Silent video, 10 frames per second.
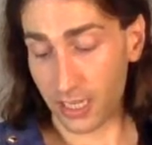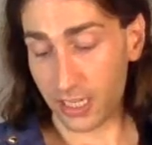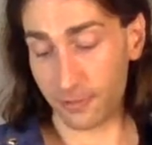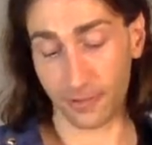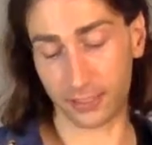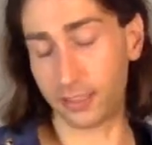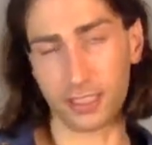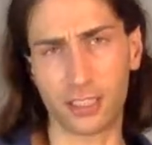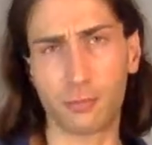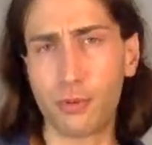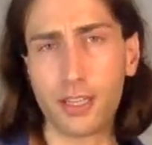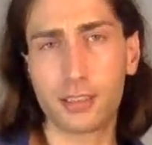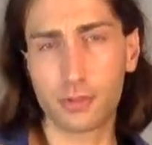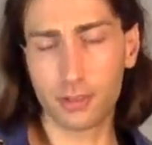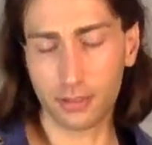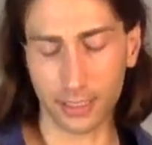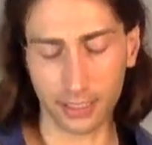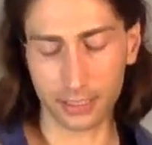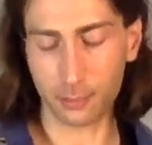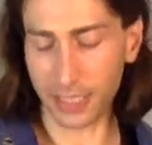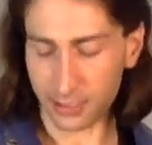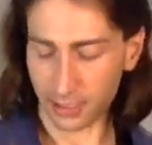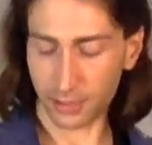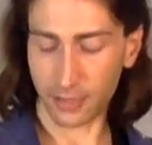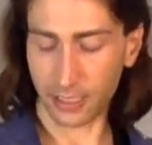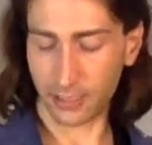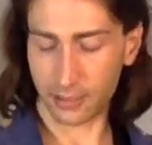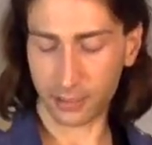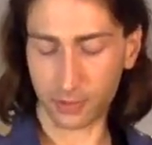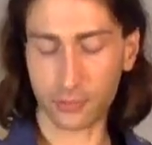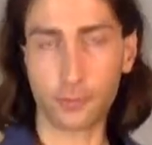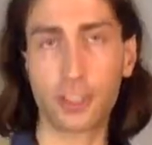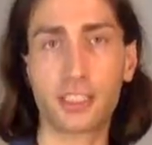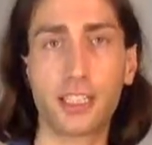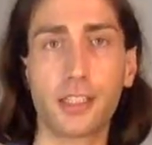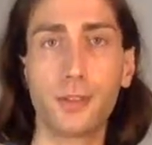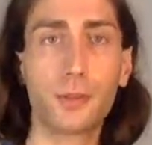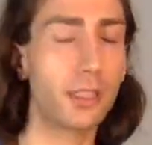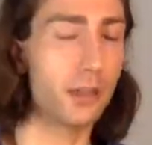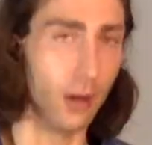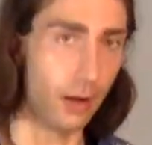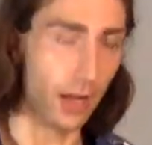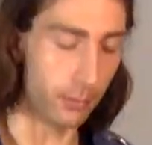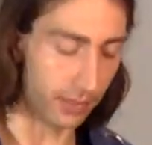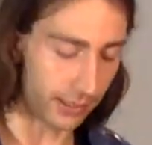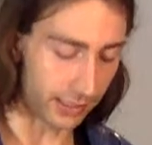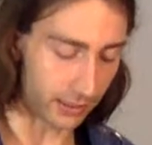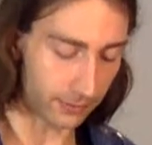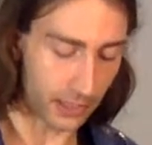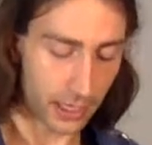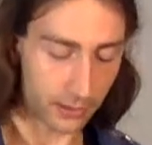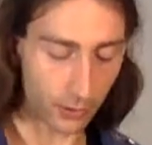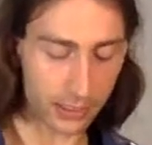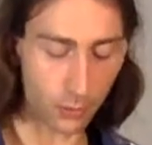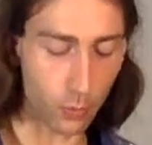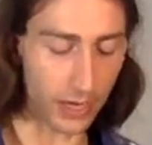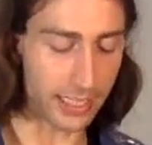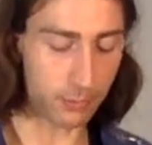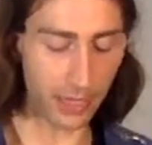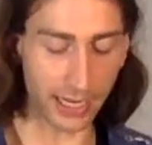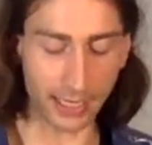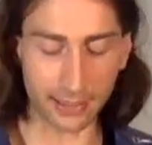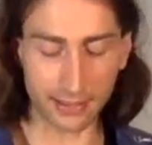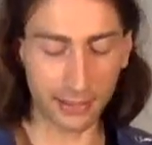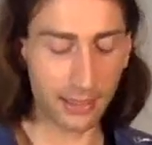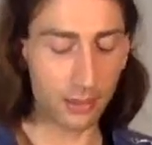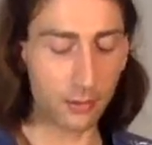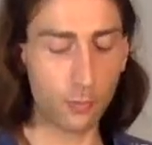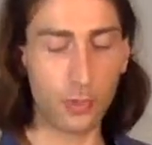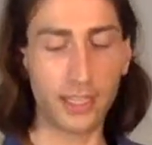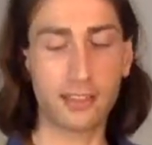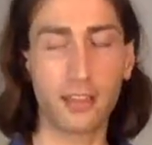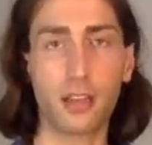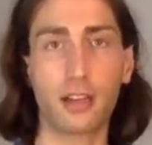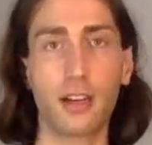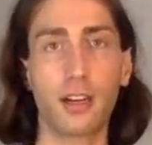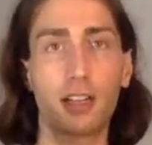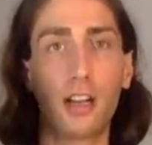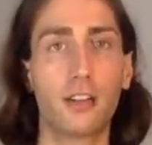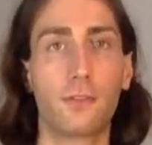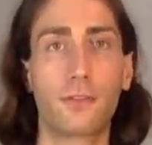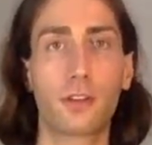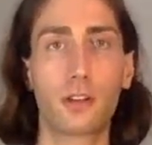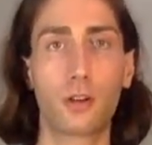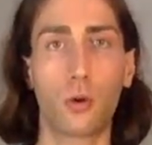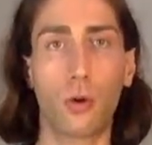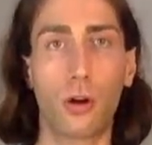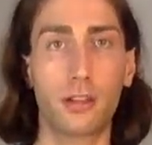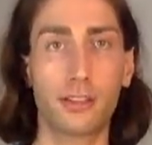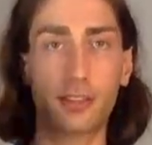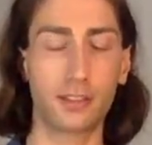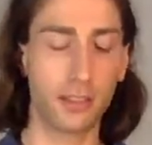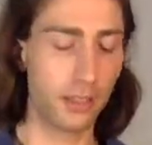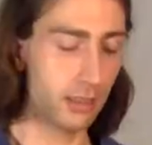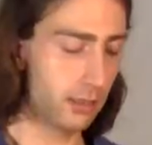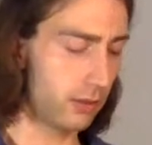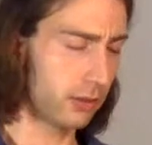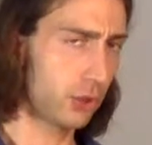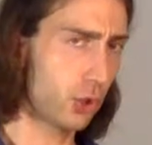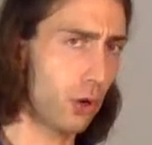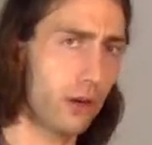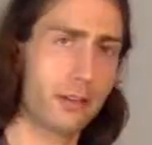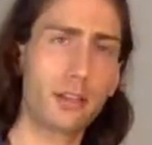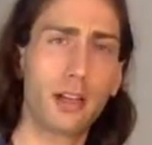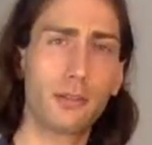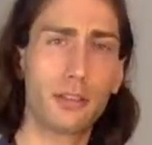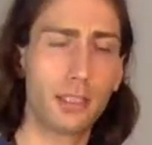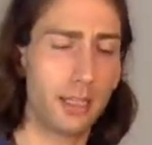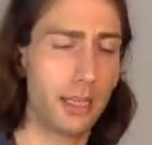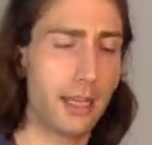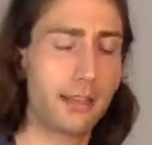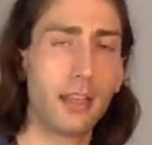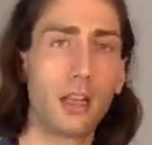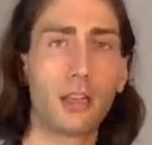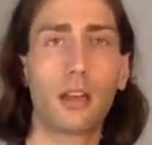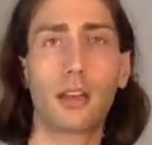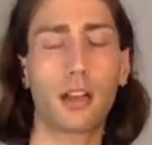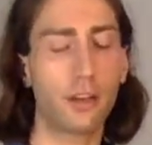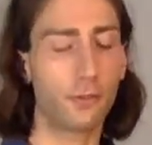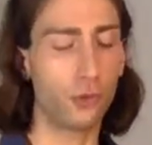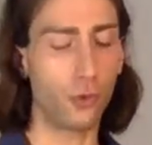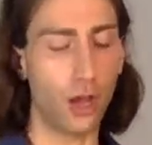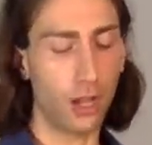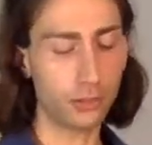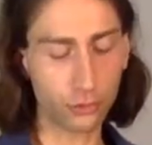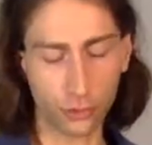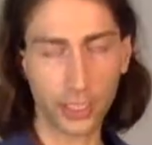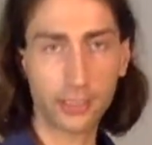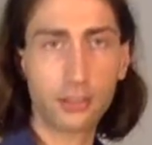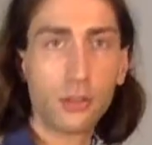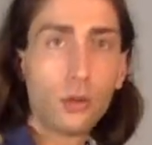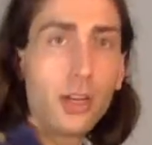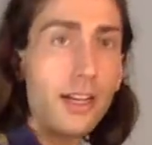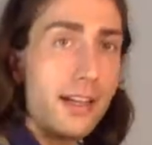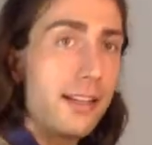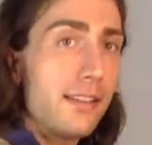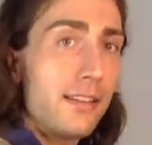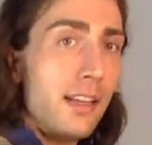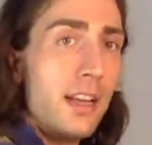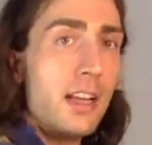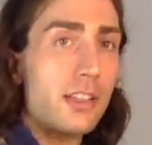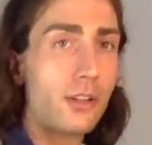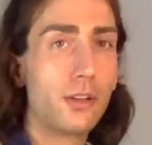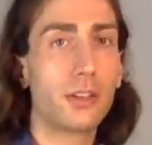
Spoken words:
invested in this press. It was not that expensive, and this was the first thing I used it on, I believe. So it's a waistband with another kind of cord, short, how do you say that? Another kind of drawstring to it, so you